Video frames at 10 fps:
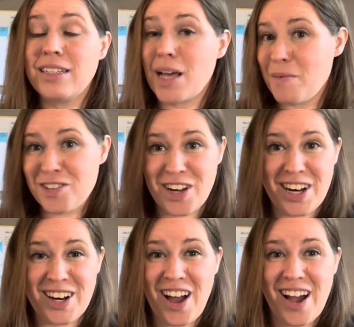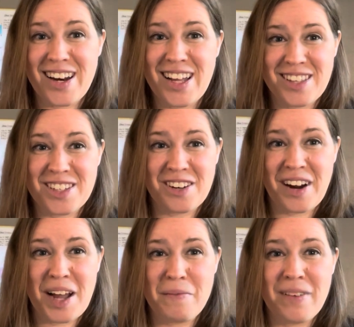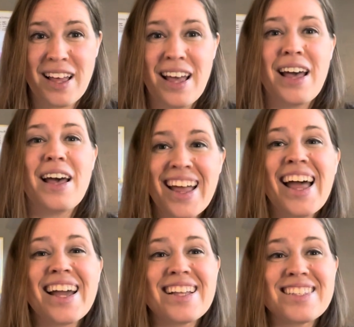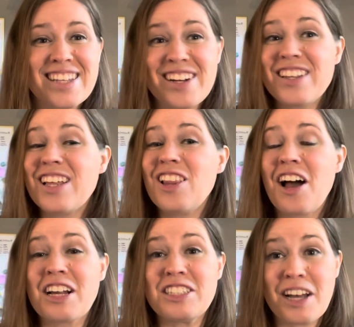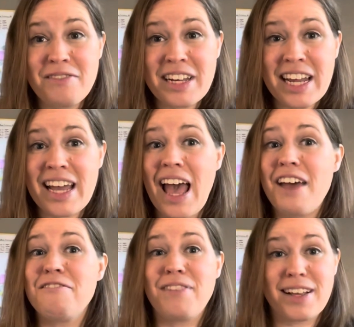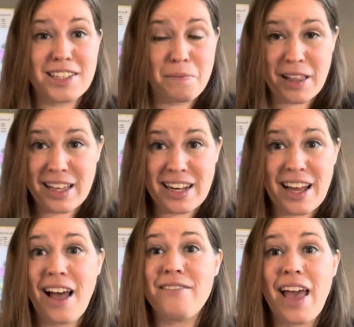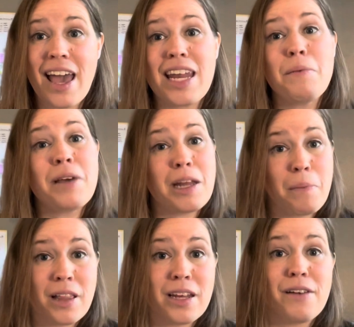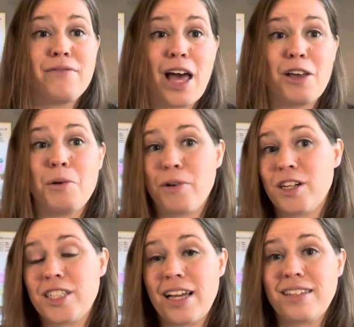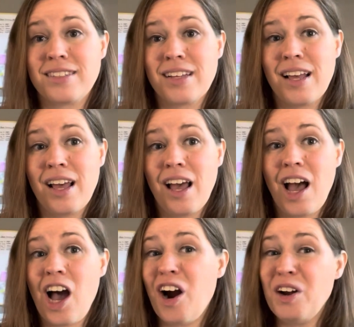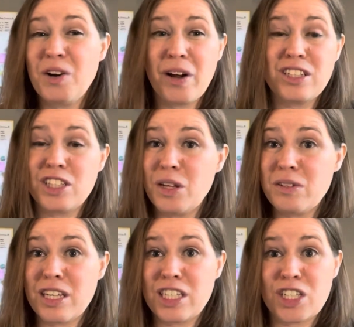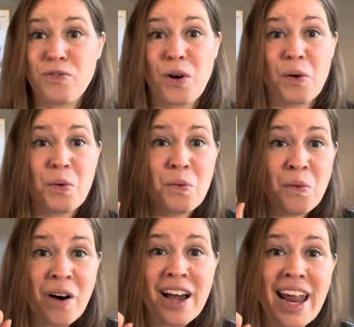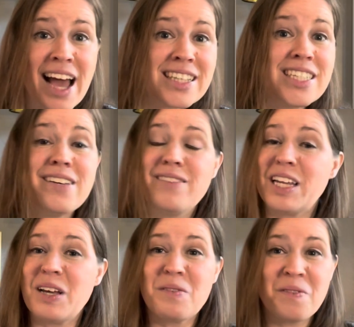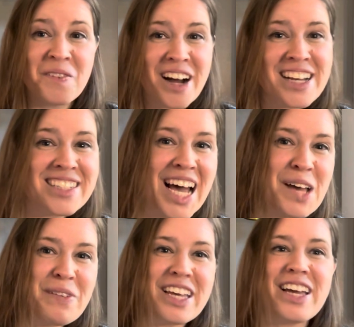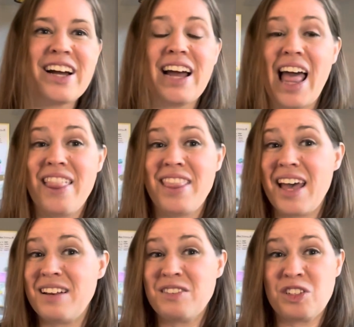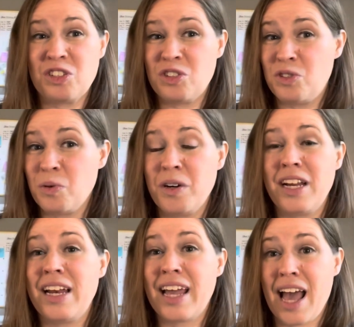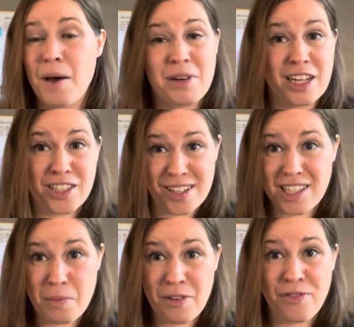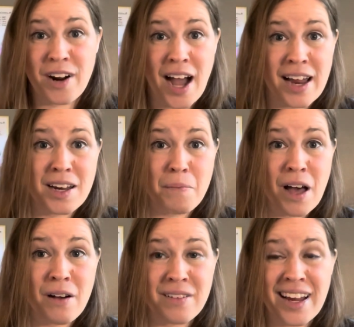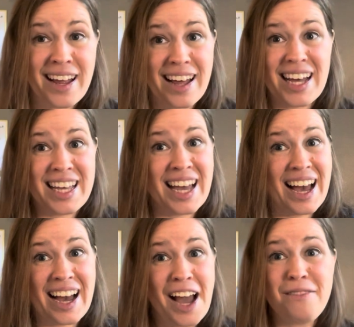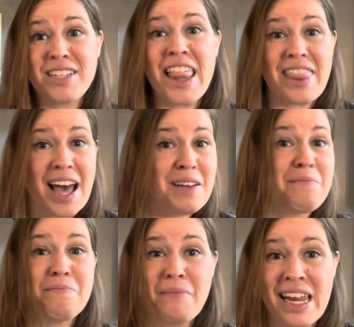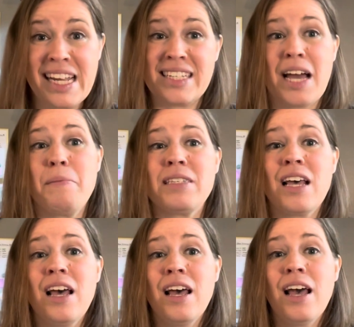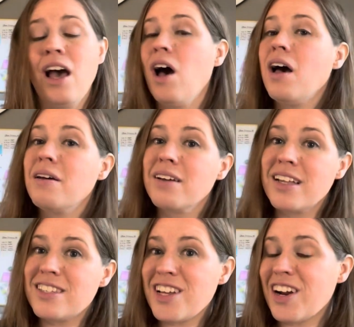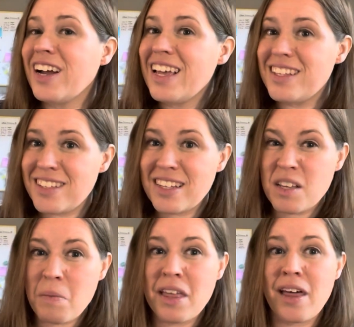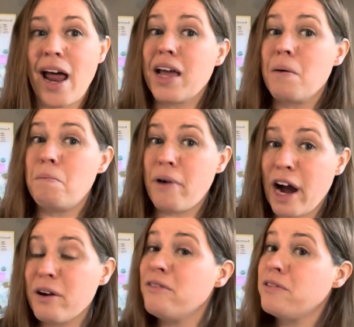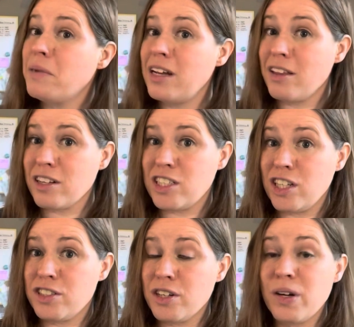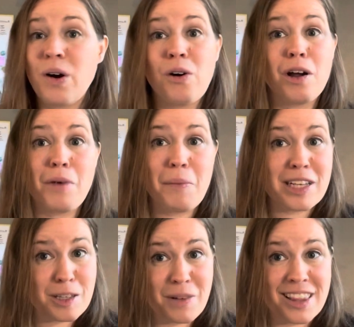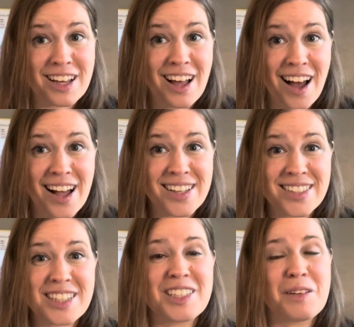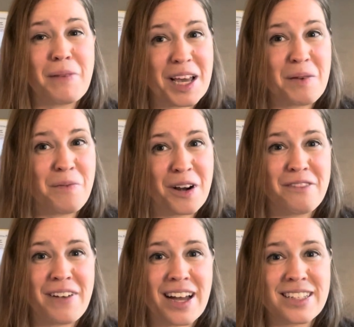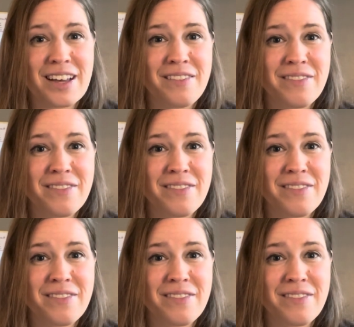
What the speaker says: demonstrated on Instagram. Consider the longevity and flexibility of any manipulative that you purchase. Are you going to use it just for one activity, one time a year, and then store it in a cabinet just to be forgotten about? Yeah, I've done that many times. Consider, is this something that I can borrow from another teacher or maybe split the cost to make it more effective?